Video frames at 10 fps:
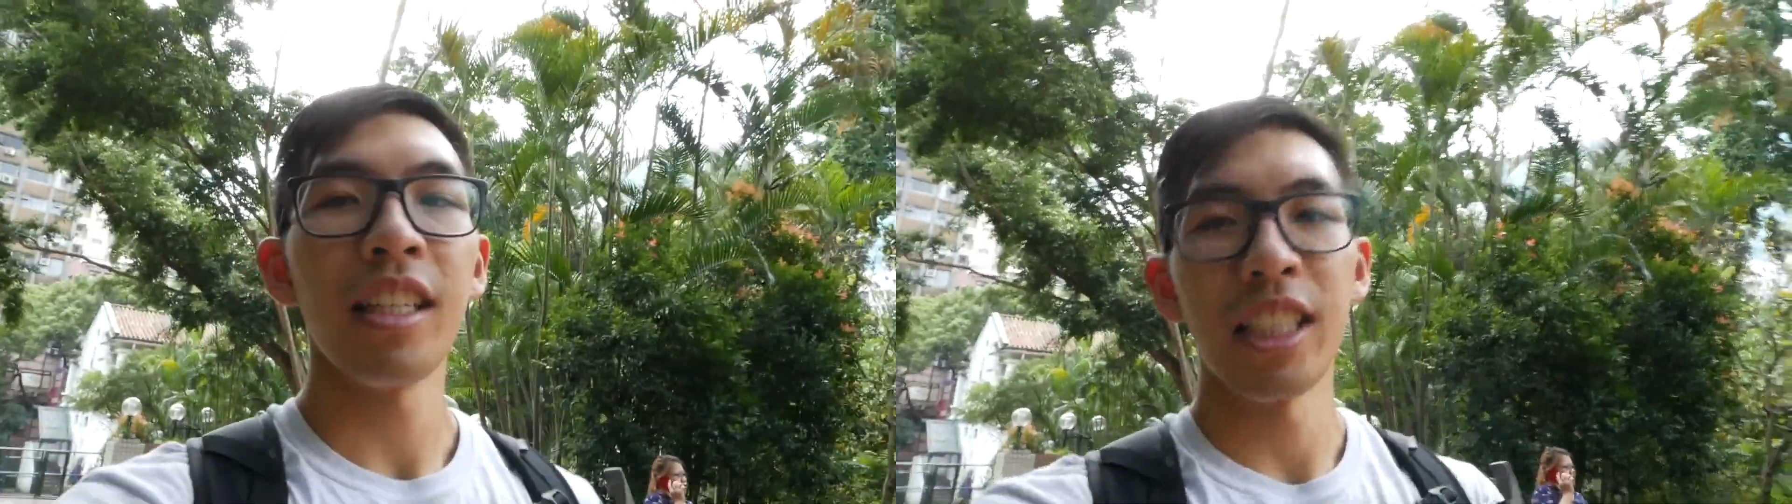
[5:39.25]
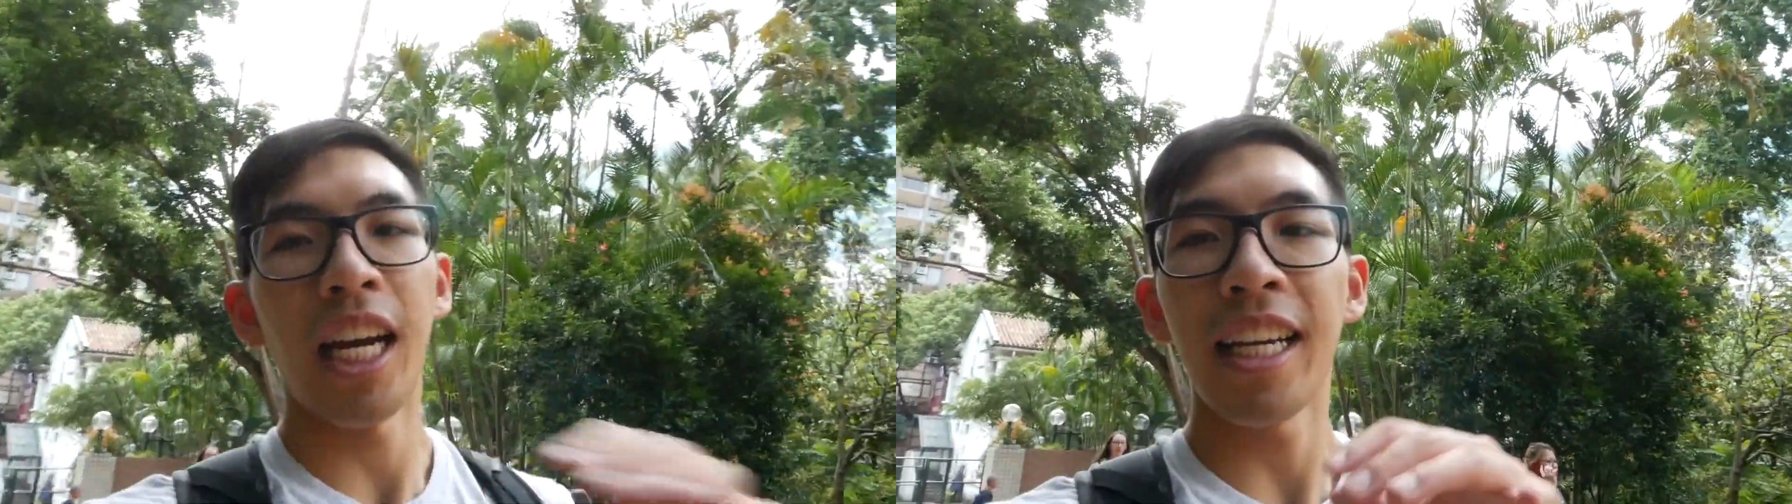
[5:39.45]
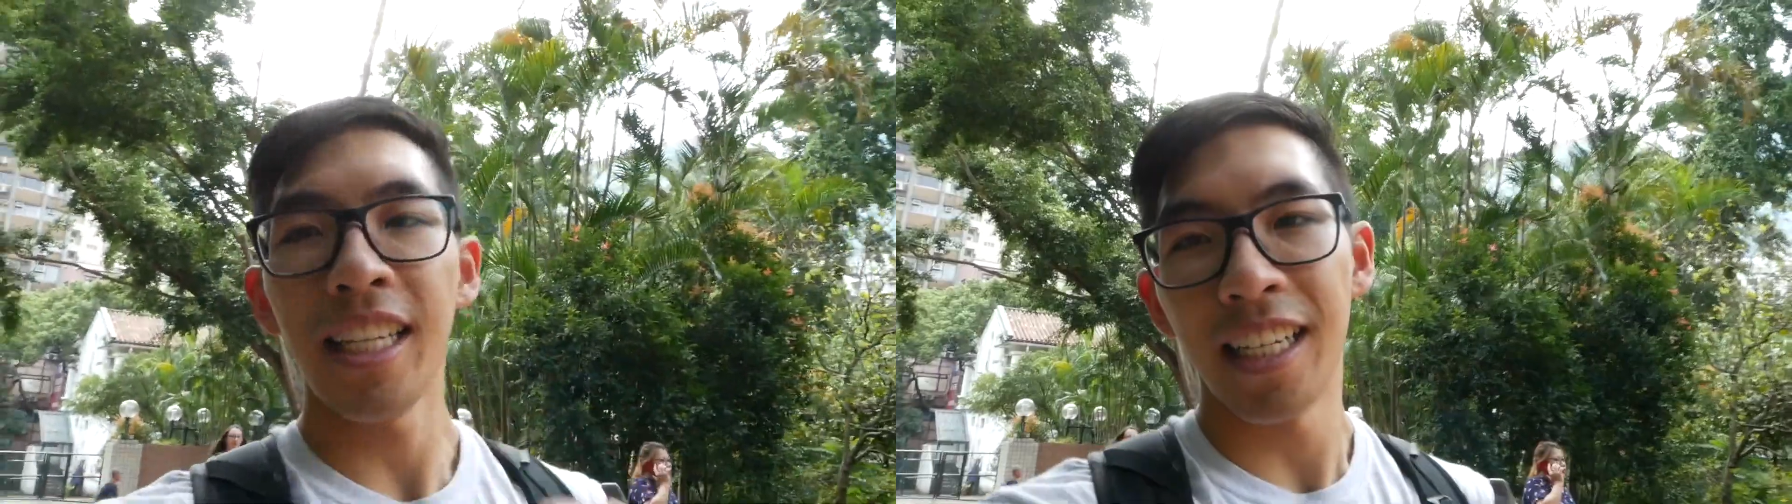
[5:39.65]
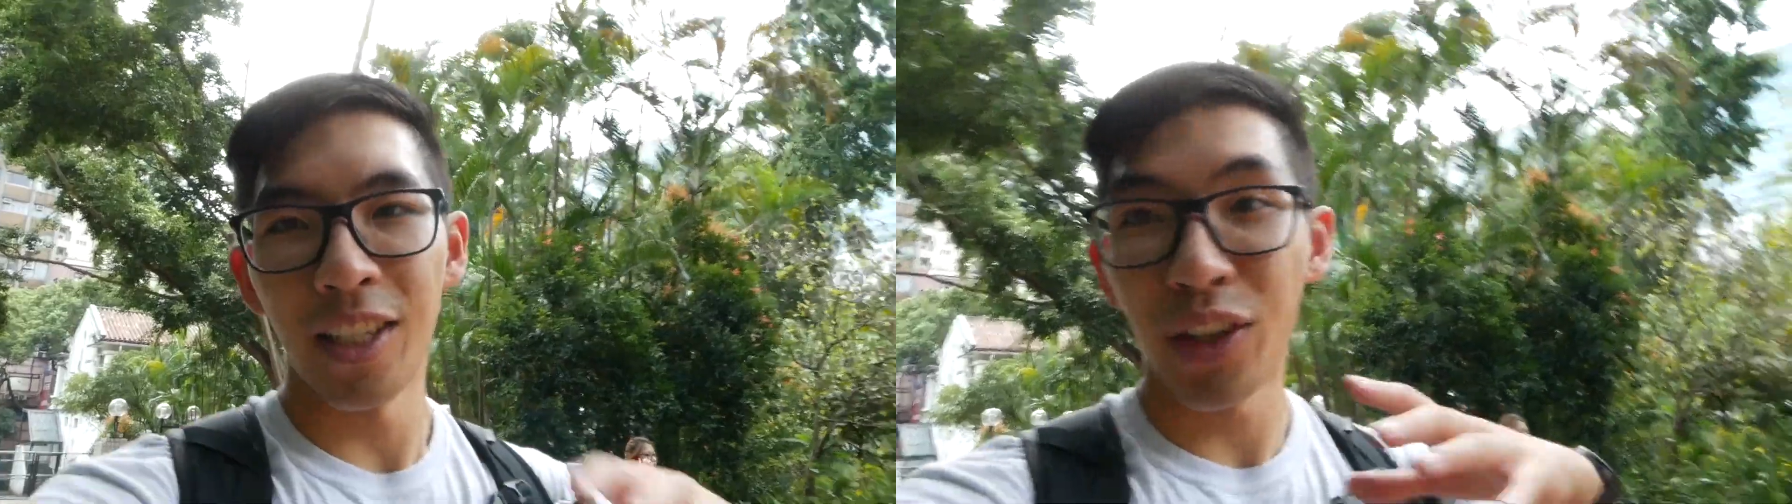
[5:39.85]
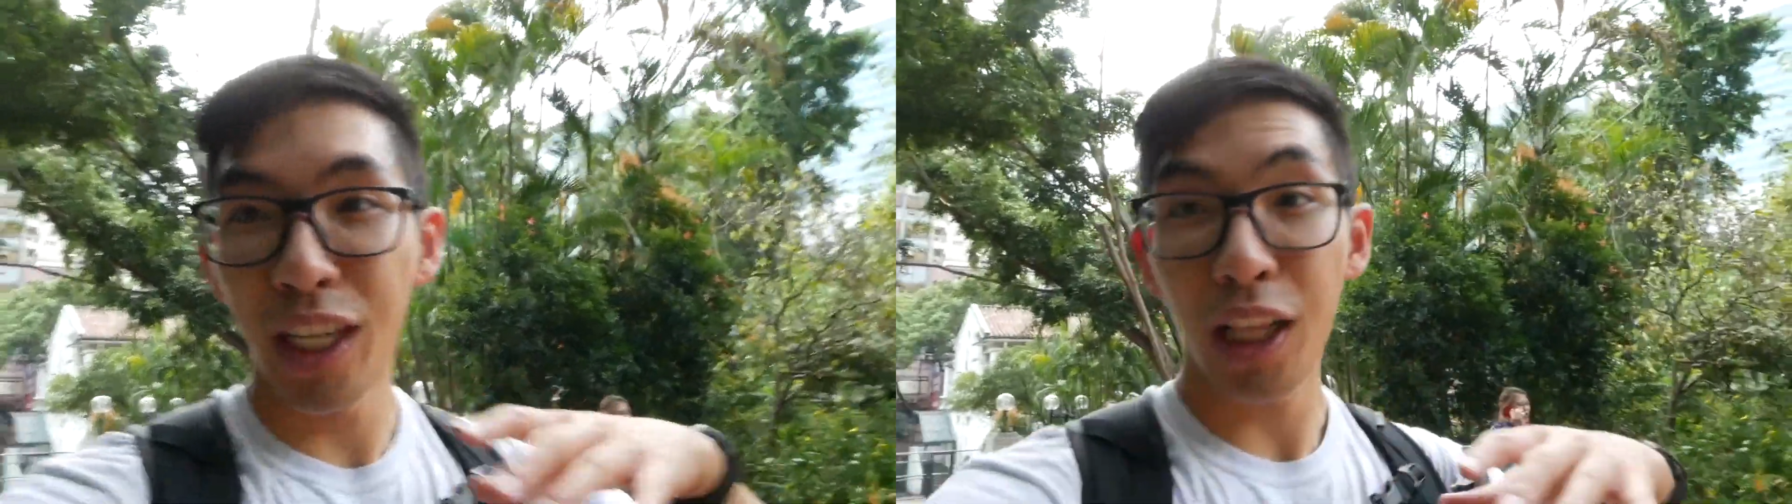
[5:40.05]
giant and
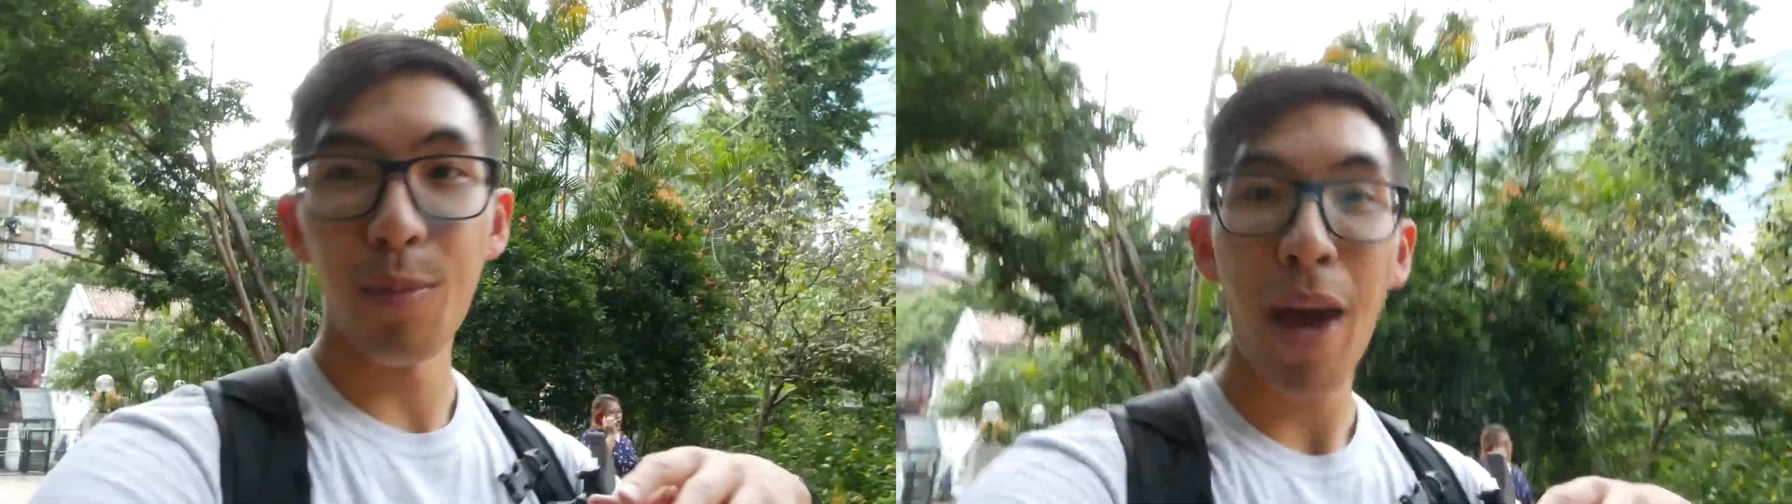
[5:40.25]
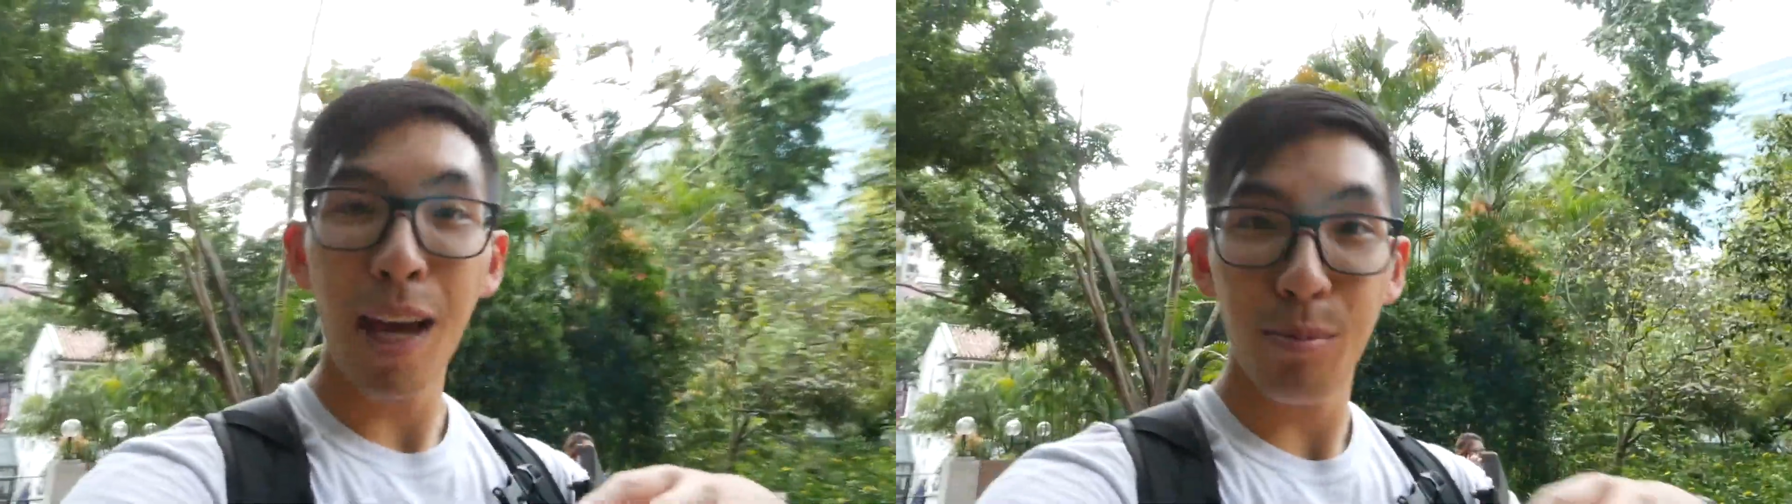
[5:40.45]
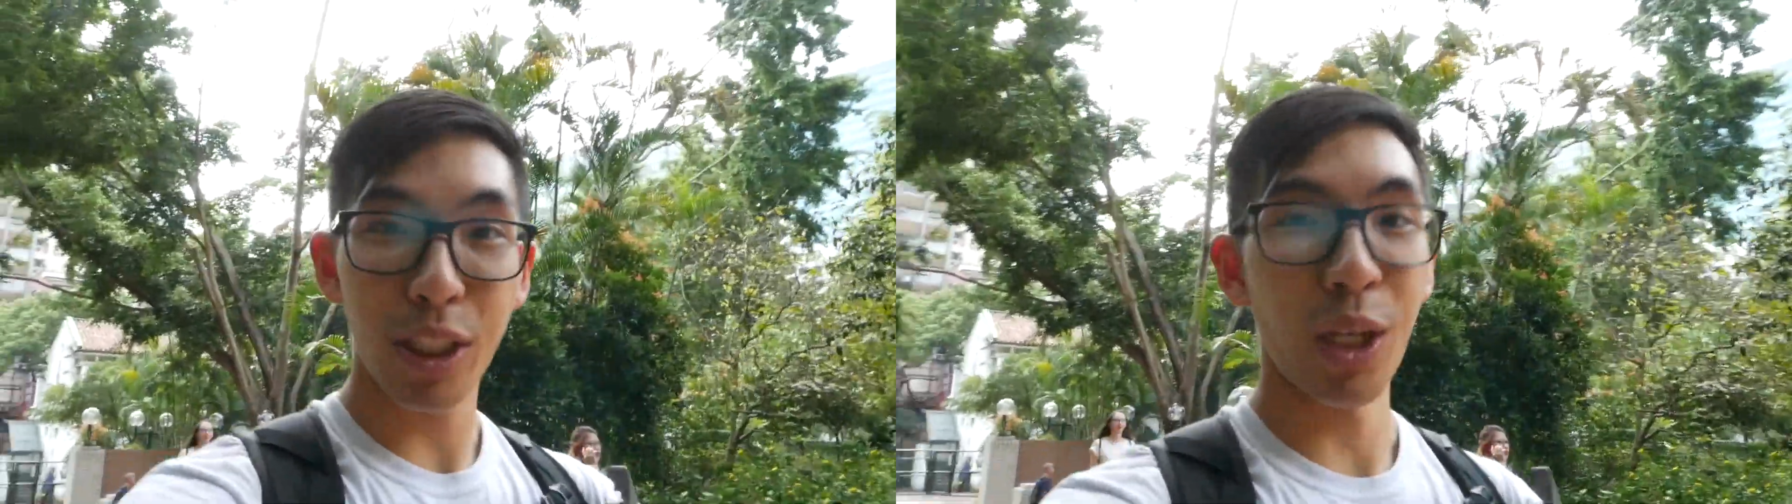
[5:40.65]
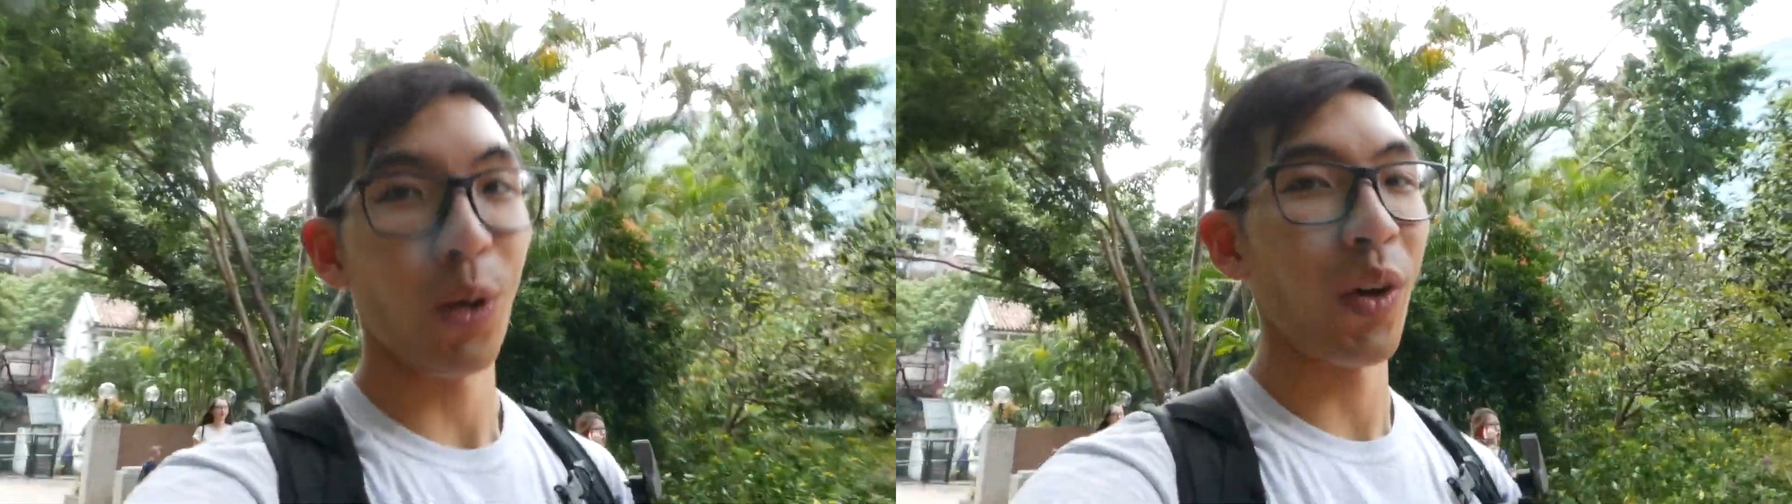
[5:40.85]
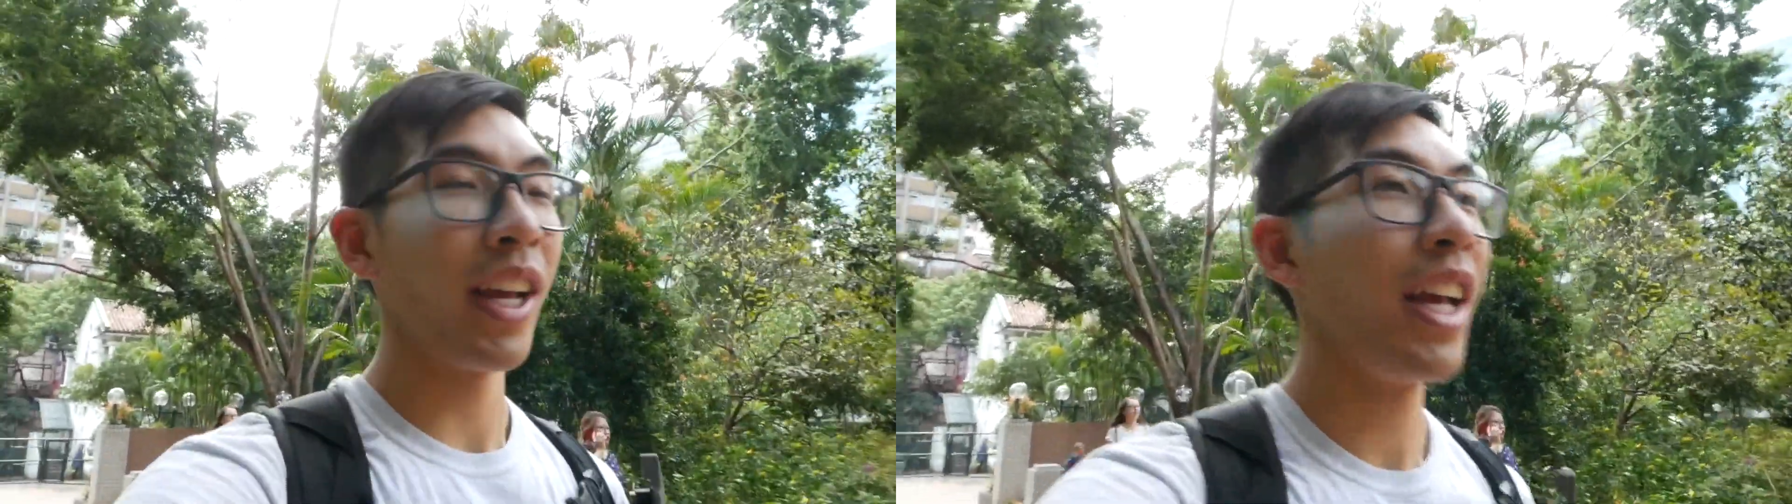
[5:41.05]
green on the map, so